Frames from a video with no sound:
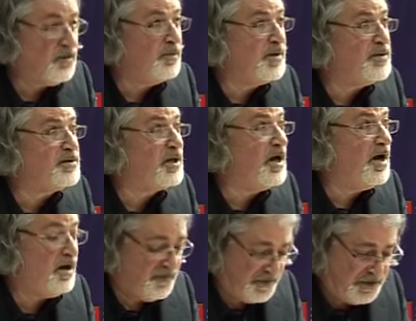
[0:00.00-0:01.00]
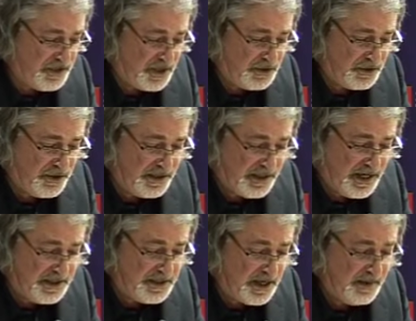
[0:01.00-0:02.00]
Almost half a century
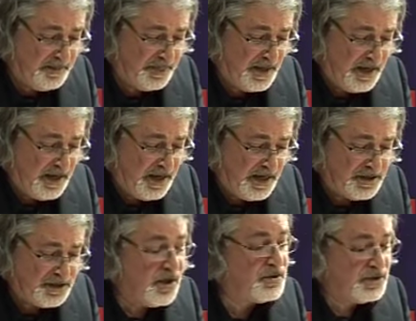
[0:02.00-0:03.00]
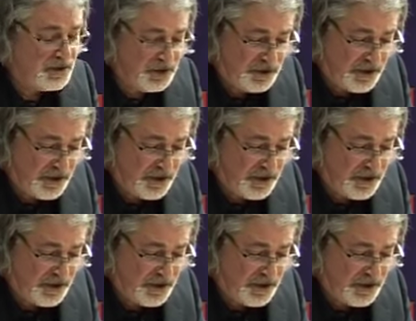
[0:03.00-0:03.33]
later, it's not to